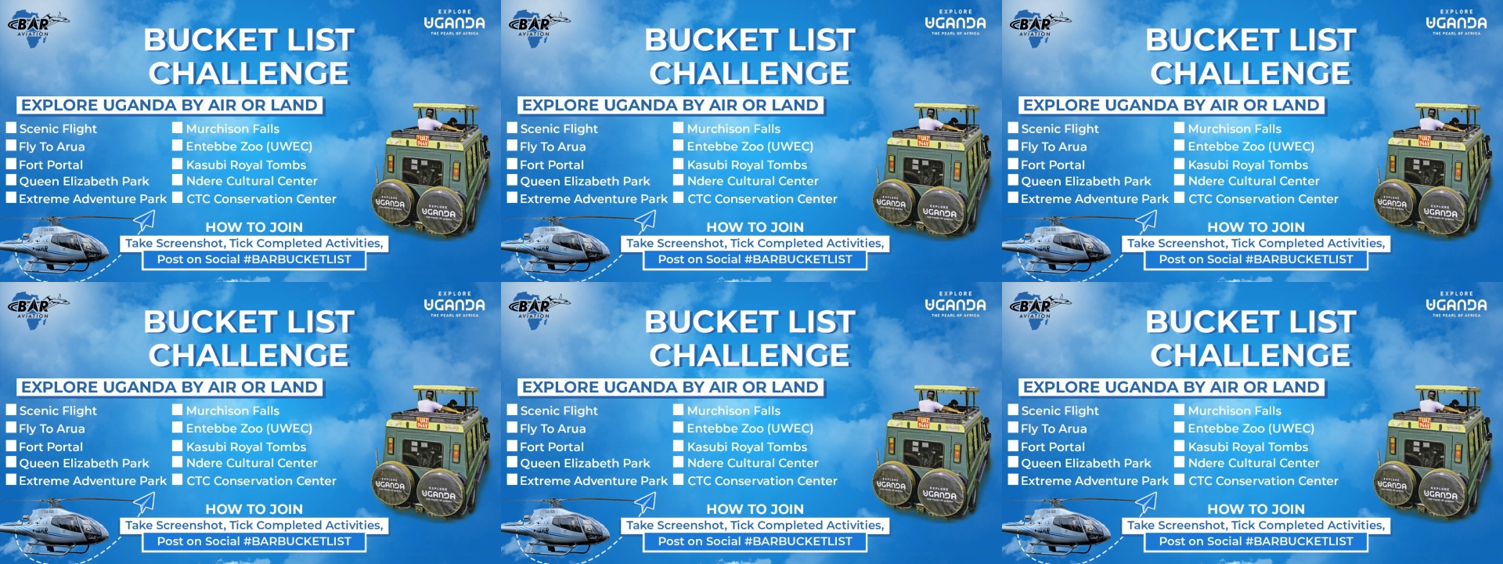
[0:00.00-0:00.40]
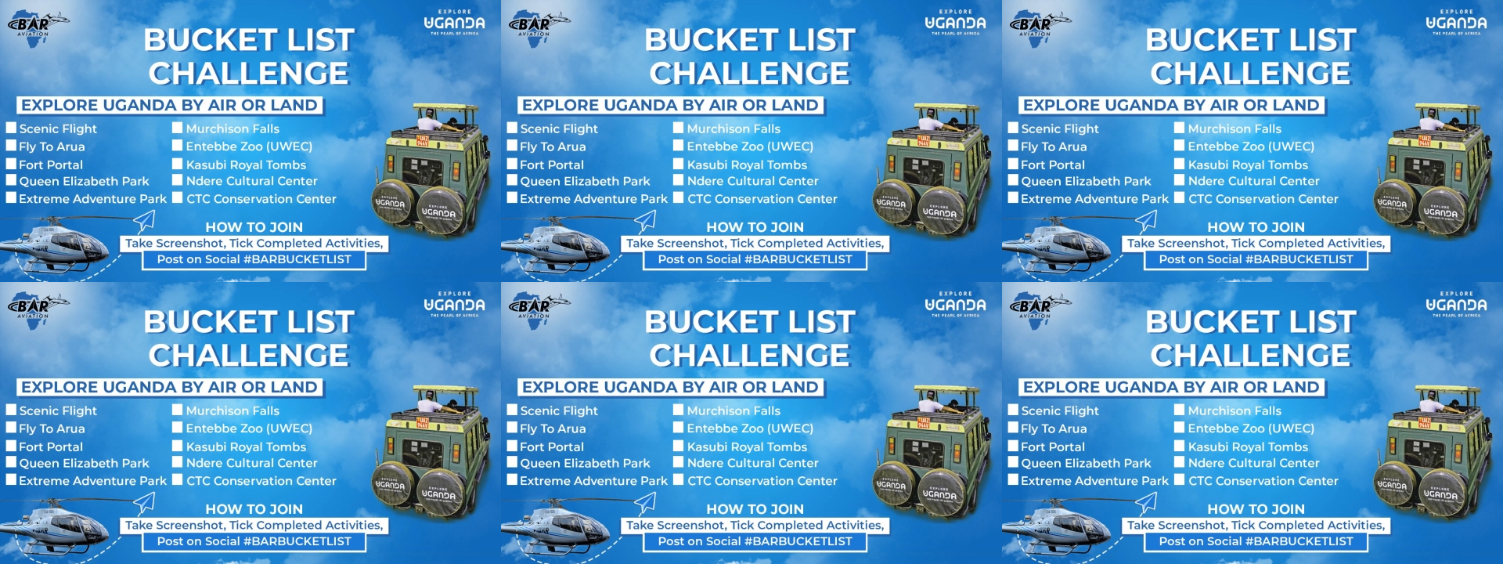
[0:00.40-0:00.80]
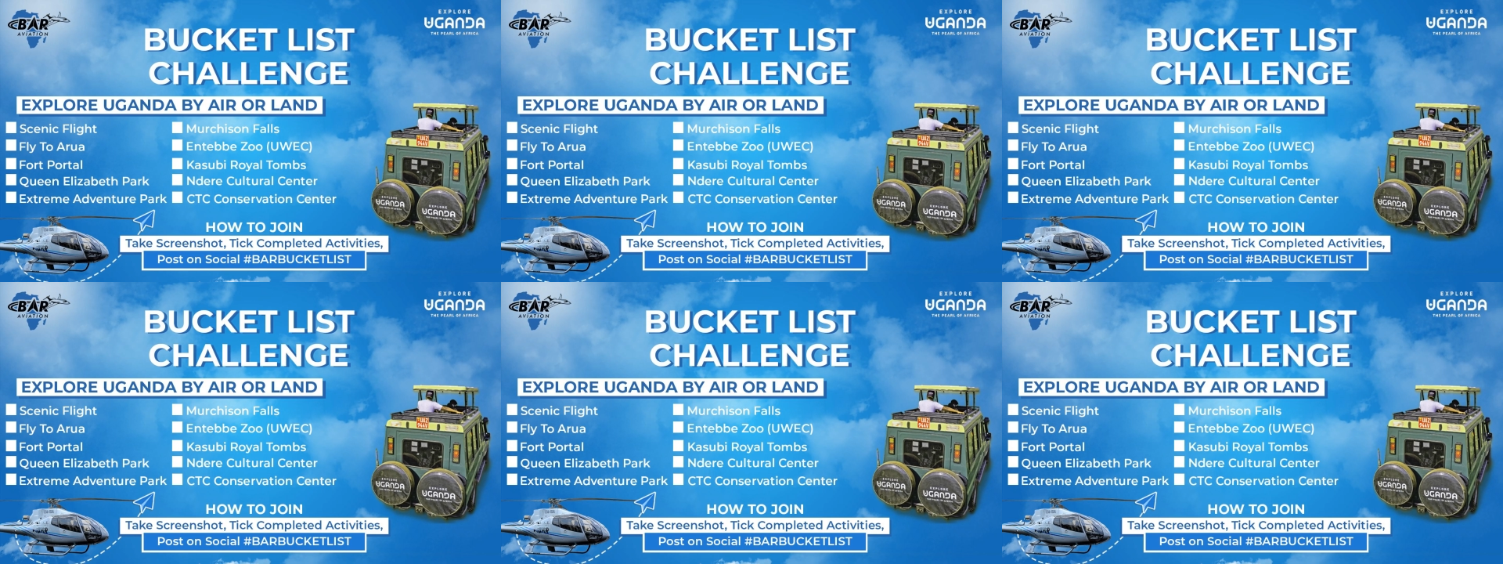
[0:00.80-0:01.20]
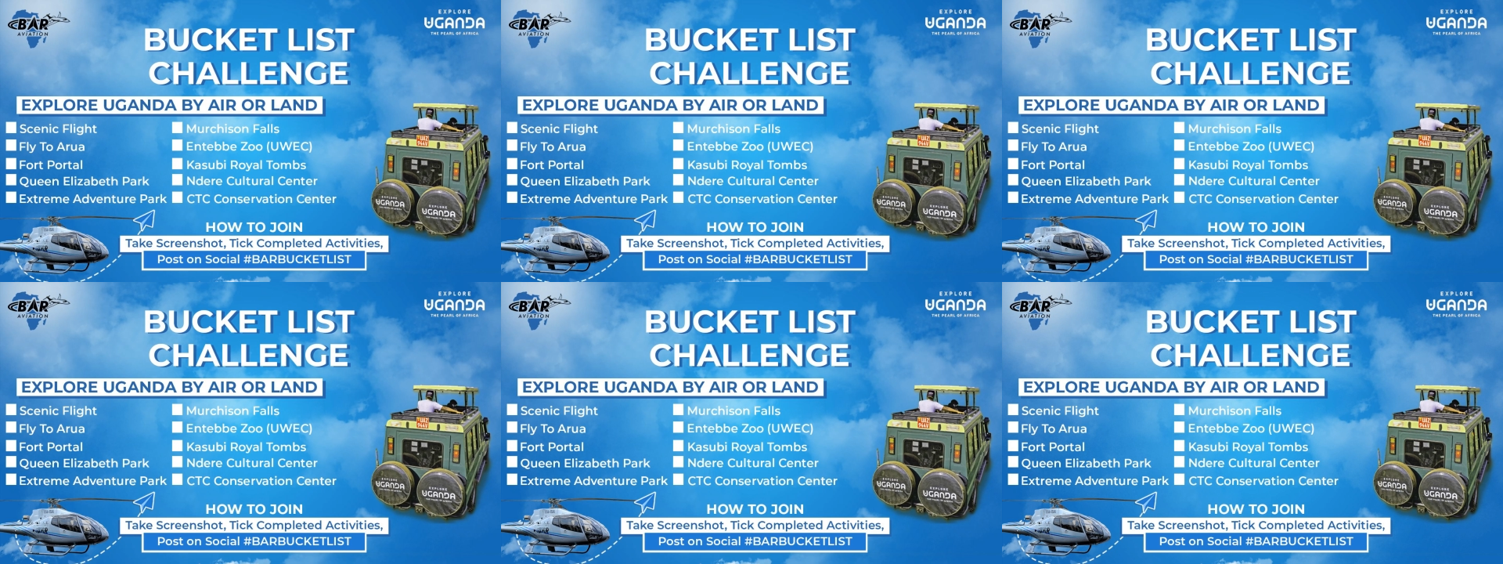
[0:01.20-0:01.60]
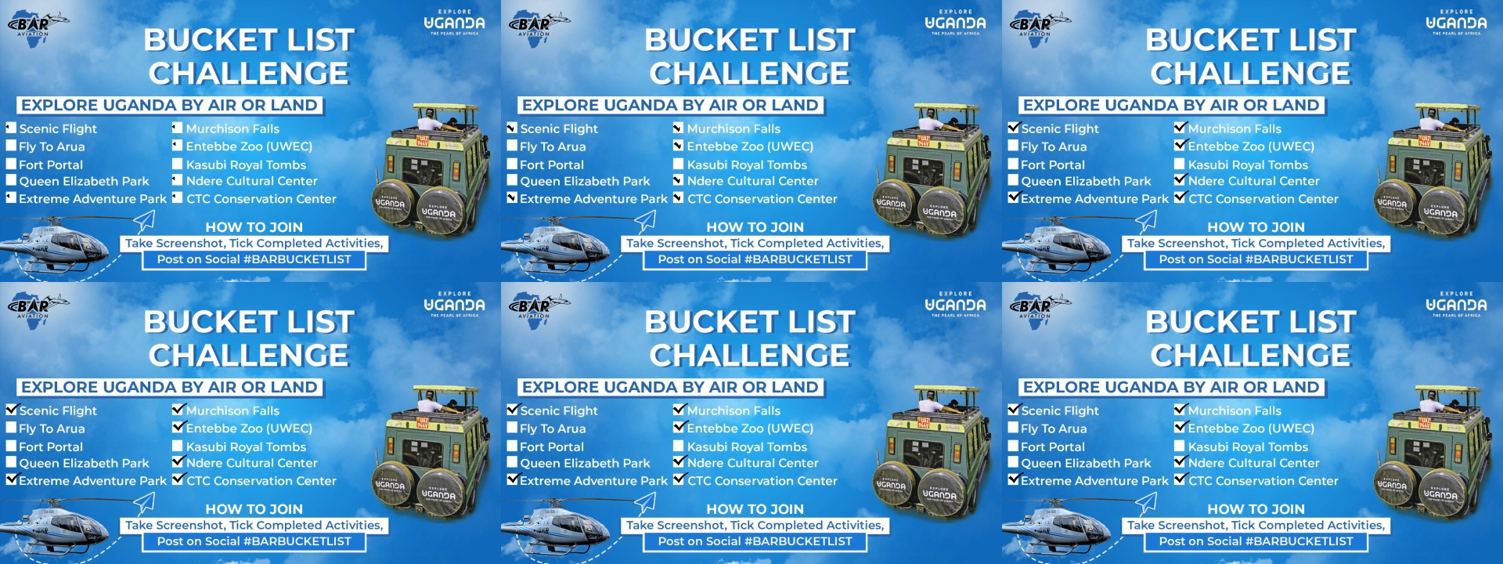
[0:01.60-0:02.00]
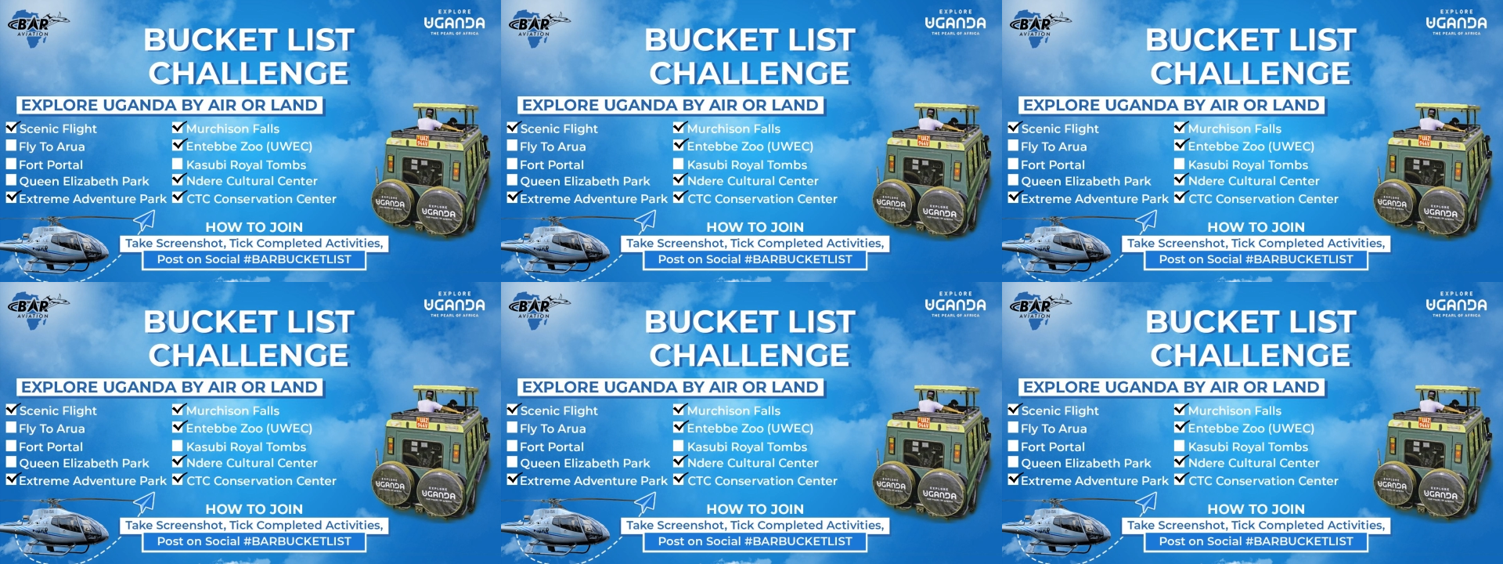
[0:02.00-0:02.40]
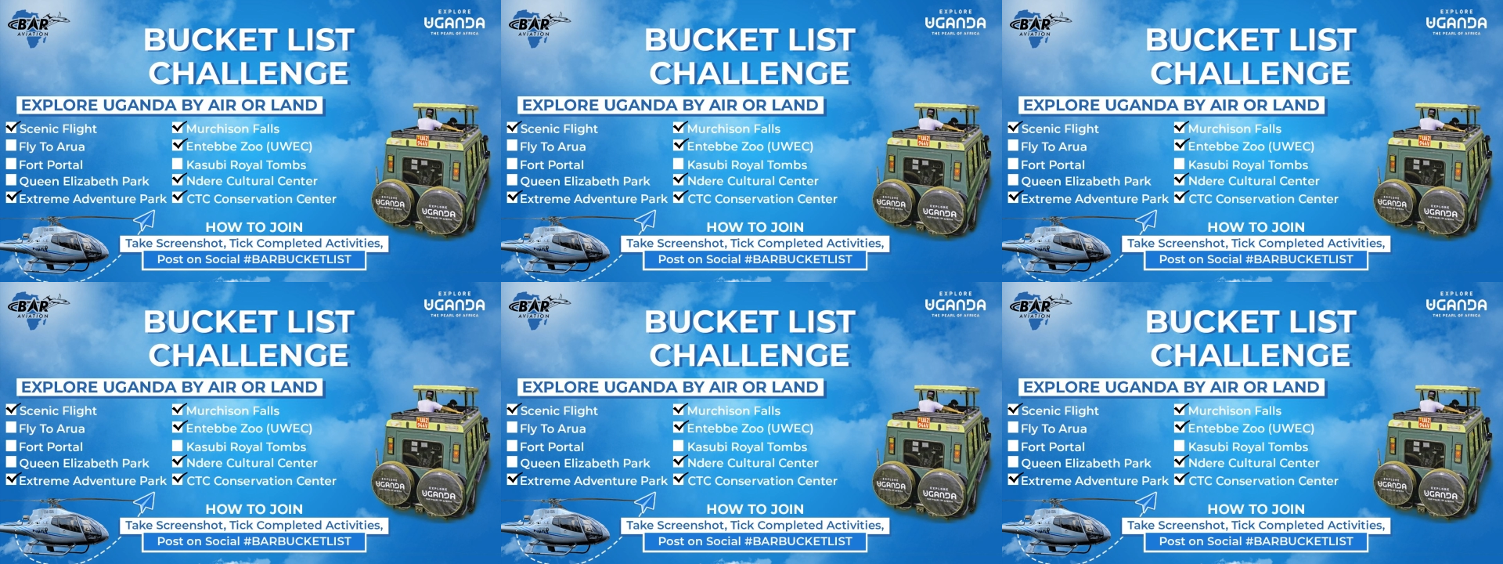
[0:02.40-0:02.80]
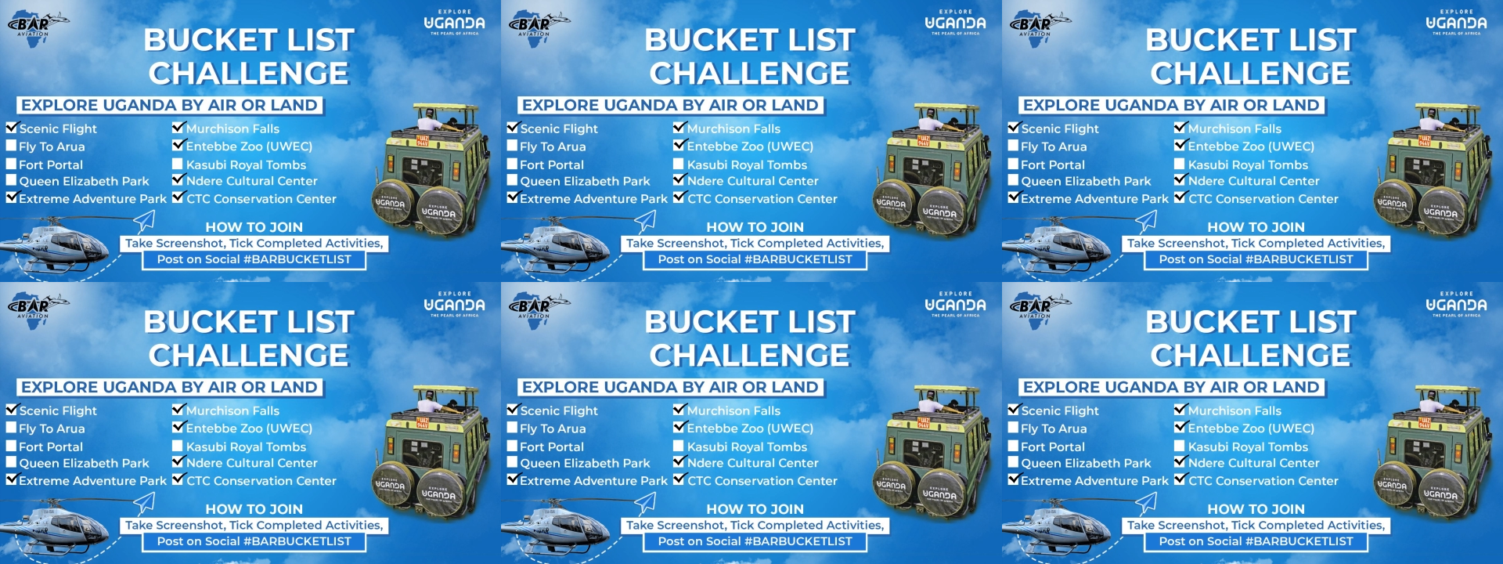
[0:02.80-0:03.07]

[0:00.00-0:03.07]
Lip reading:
No face is visible, so there are no lips to read.